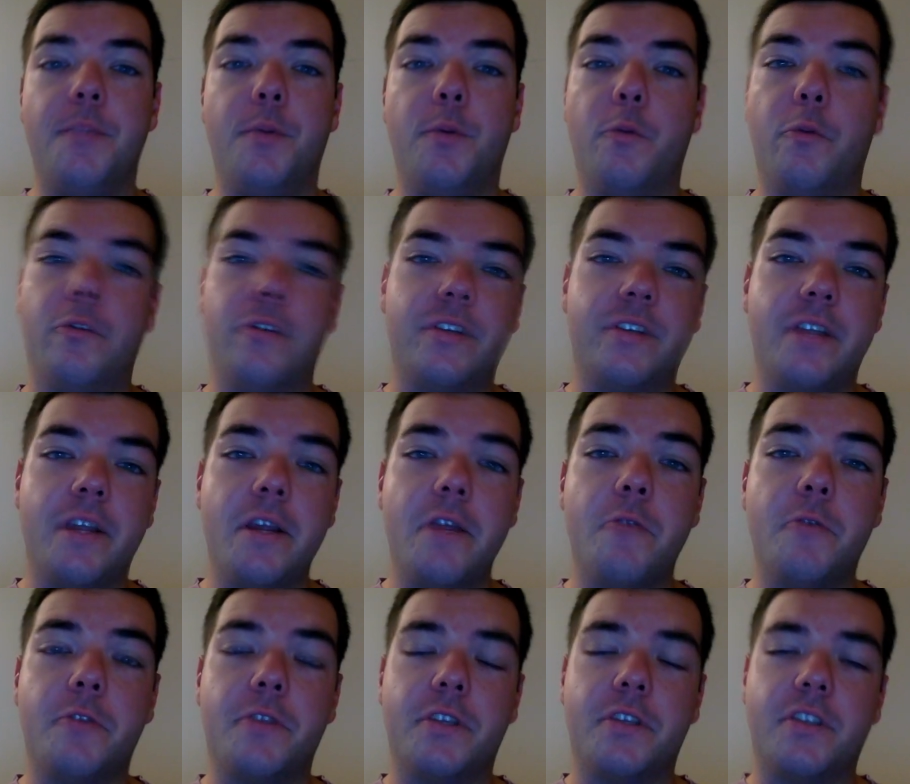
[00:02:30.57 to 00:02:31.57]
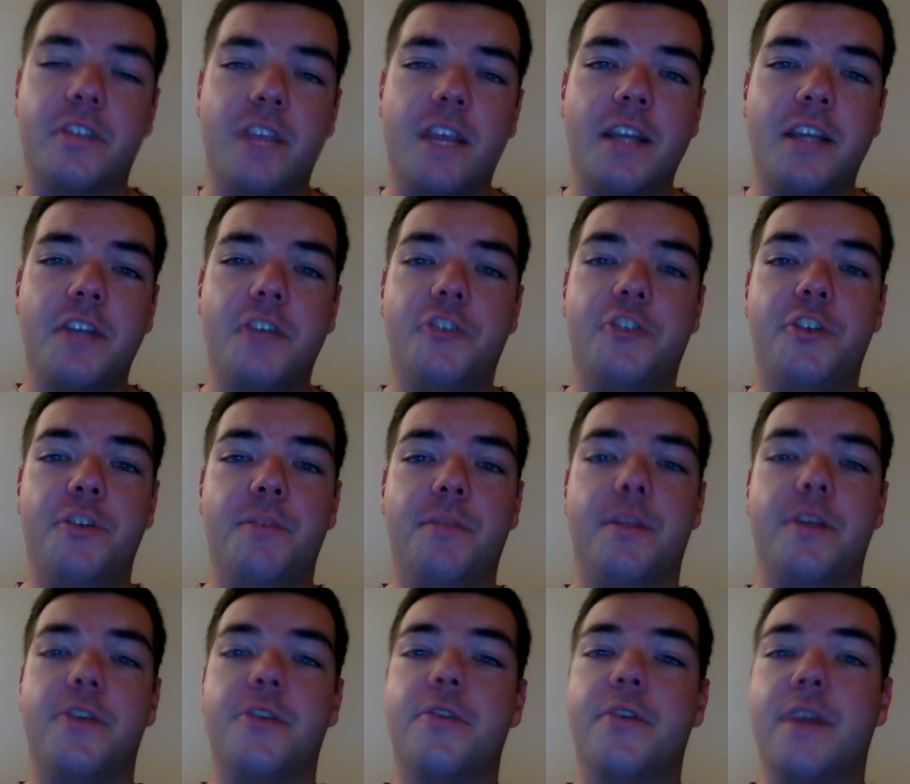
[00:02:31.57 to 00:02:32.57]
but we're staying with the second gym
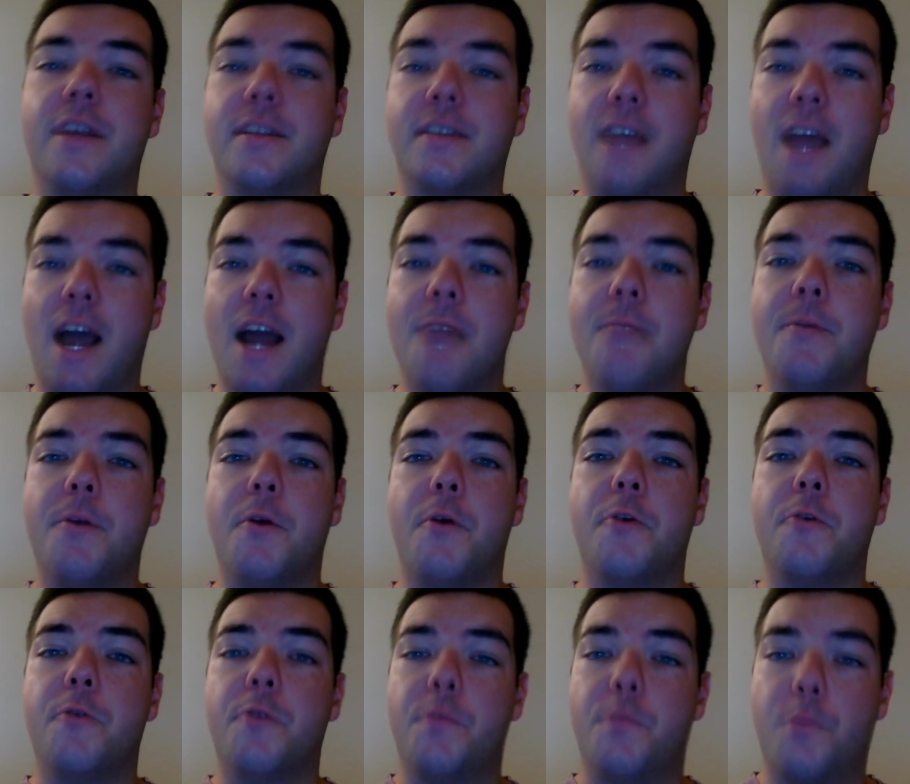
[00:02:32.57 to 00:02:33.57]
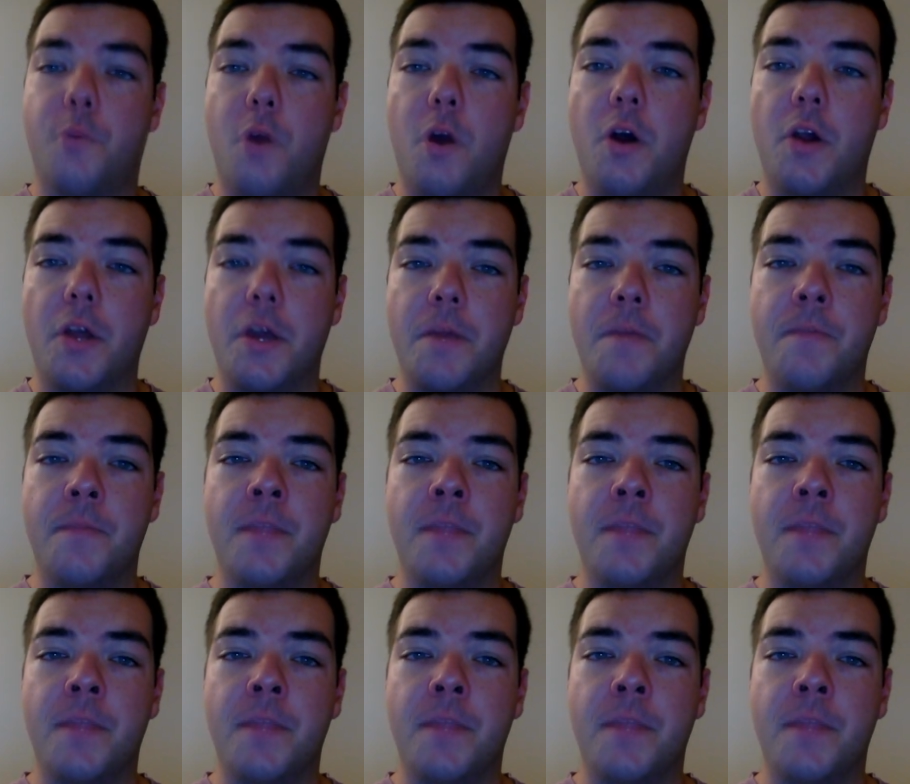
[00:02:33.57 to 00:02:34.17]
leader as I'm going with Brawler.